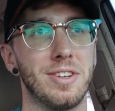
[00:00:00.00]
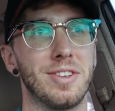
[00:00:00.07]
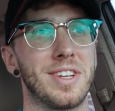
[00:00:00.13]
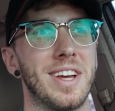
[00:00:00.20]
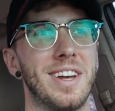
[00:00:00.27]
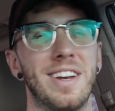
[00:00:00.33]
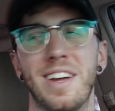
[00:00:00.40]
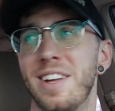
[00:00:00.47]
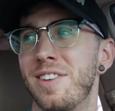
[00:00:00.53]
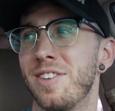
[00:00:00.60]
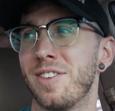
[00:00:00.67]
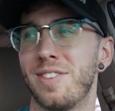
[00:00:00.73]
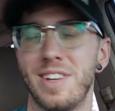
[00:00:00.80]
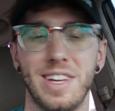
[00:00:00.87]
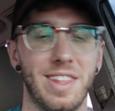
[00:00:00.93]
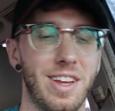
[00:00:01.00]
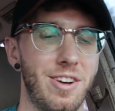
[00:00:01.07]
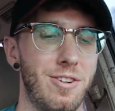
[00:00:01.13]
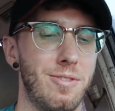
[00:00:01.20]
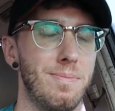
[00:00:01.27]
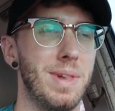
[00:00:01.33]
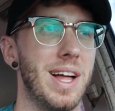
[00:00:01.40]
so it's kind of nice just seeing that
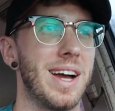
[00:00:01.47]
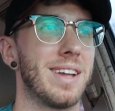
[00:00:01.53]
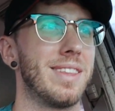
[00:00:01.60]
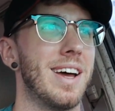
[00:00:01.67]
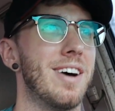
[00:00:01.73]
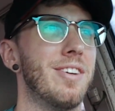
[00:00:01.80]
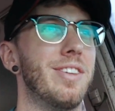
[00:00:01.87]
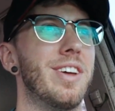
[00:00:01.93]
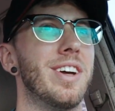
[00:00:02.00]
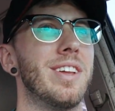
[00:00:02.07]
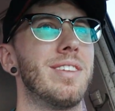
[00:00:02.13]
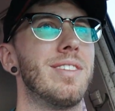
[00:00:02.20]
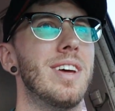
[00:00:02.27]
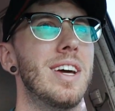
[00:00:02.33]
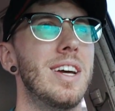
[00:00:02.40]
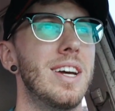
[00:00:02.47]
all blacked out nice.